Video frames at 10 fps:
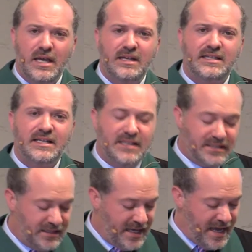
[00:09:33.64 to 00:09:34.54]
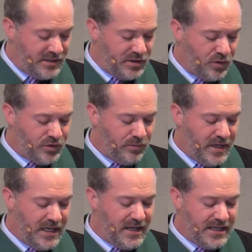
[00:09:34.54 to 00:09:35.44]
He says that today social
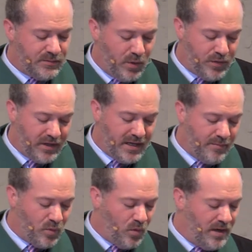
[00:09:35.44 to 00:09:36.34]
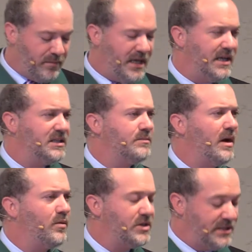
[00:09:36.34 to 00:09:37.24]
media is both the number one means
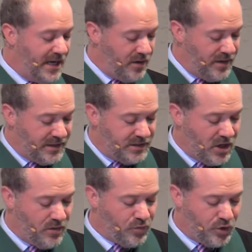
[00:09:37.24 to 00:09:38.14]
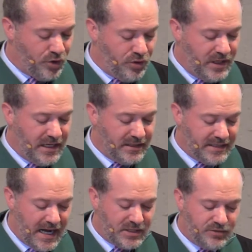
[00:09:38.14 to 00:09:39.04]
by which terrorists are recruited and
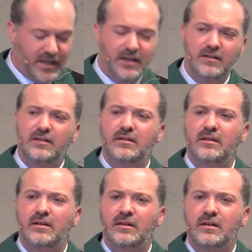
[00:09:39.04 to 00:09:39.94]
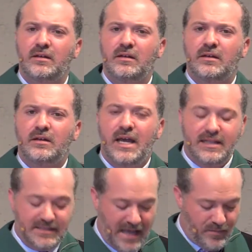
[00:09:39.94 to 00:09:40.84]
indoctrinated,
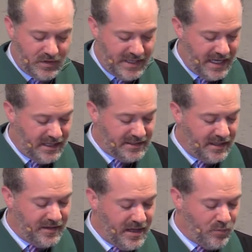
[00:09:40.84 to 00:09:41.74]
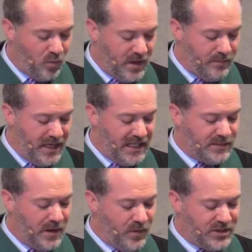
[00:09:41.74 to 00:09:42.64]
and simultaneously the number one
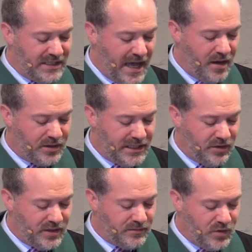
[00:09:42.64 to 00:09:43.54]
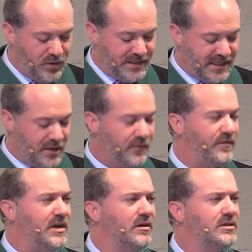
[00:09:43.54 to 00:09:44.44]
means by which counterterrorism units
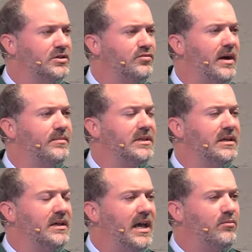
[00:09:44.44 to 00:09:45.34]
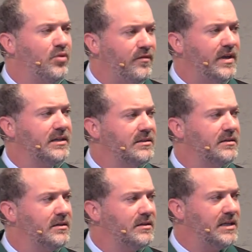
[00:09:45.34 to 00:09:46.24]
interfere, disrupt, and prevent
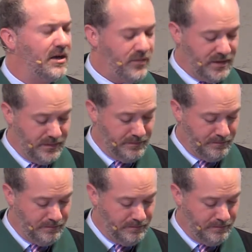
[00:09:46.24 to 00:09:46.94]
terrorism.